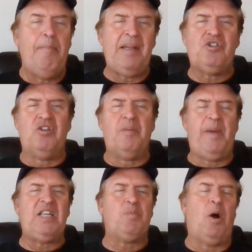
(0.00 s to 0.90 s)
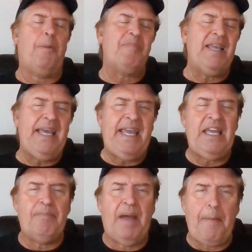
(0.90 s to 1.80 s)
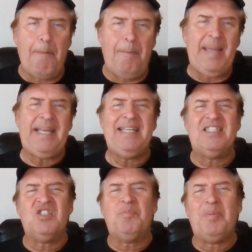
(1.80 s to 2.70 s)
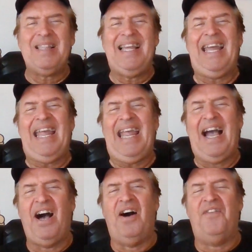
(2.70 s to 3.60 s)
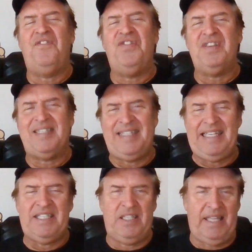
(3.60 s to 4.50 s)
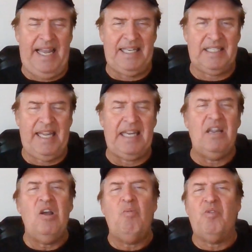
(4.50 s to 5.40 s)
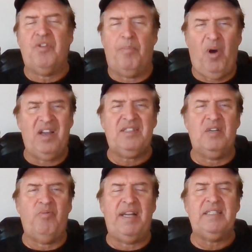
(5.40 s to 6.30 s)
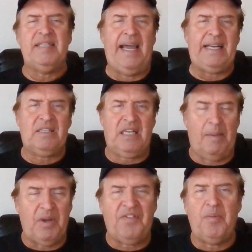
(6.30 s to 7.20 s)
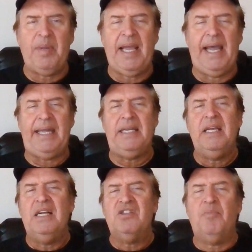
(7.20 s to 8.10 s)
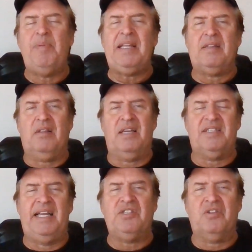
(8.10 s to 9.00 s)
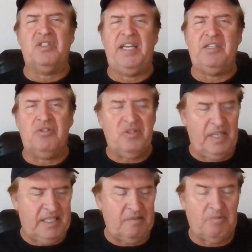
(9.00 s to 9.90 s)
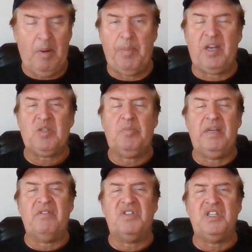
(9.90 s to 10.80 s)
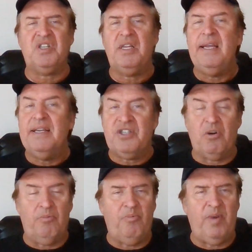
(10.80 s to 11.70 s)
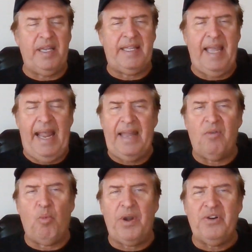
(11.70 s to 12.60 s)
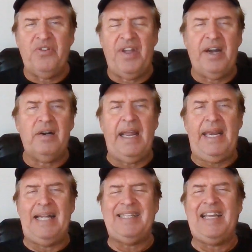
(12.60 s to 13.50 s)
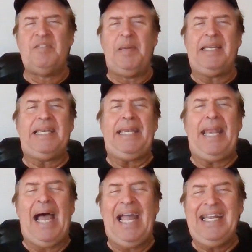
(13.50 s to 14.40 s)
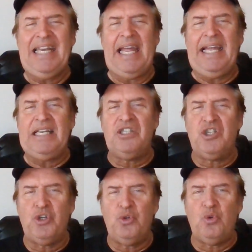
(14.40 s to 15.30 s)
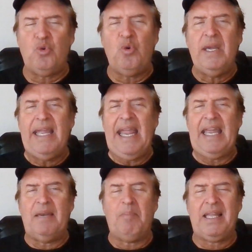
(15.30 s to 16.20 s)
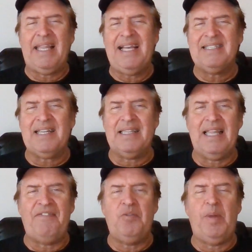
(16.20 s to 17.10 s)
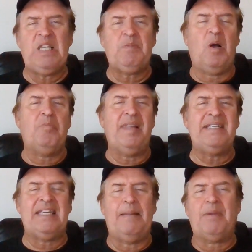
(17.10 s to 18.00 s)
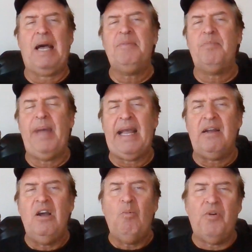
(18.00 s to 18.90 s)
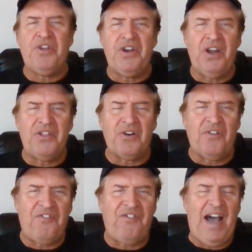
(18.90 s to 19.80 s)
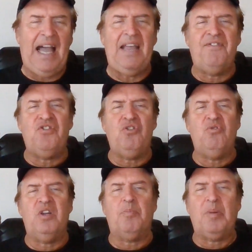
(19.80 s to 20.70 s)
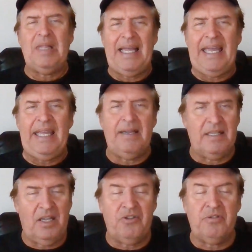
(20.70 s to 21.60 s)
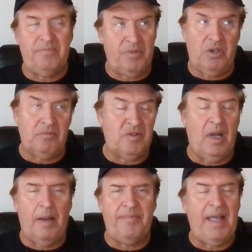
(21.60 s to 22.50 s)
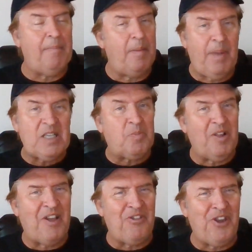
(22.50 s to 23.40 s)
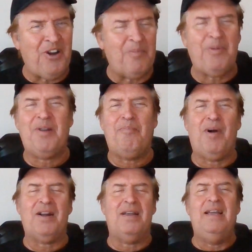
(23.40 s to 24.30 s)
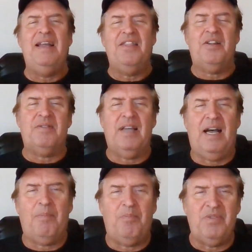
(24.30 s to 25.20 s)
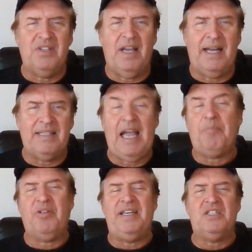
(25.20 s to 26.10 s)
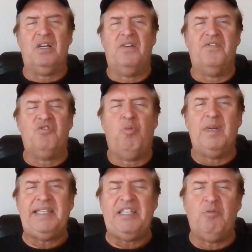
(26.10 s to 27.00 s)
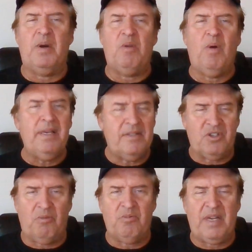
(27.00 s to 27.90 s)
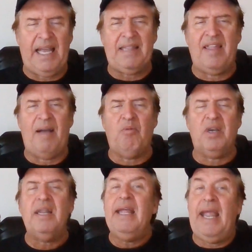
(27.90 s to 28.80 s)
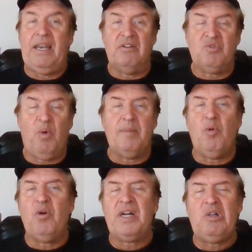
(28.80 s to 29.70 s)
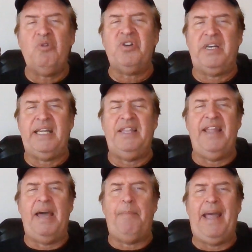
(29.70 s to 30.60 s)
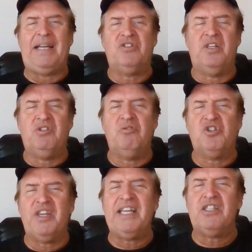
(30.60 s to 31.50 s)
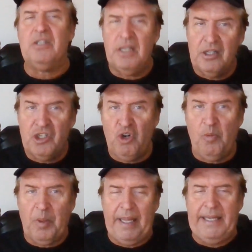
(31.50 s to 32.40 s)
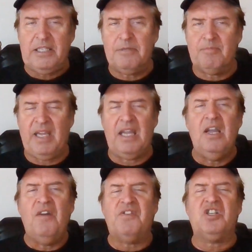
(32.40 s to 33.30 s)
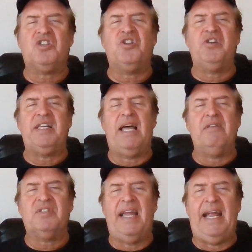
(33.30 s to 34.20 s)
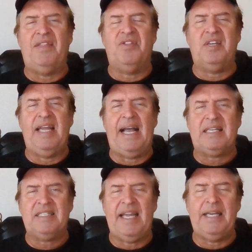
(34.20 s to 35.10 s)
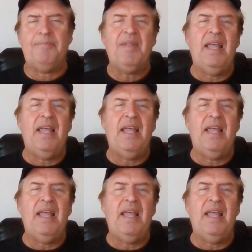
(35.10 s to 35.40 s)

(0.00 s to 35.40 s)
Major League Baseball hit my biggest play of the season last night with the Boston Red Sox coming from behind to beat the Los Angeles Angels. Like I said, it's my biggest play of the season. So we had a winner there, and that takes me to nine and two in my last eleven baseball baseball plays, and I'm coming back with another five unit play, another, you know, uh, not my best play of the year, but among the uh, uh, top plays of 2021. So got that one, and there's one more included in that package then too. So you get two plays, okay, for just $30 at the Doc site.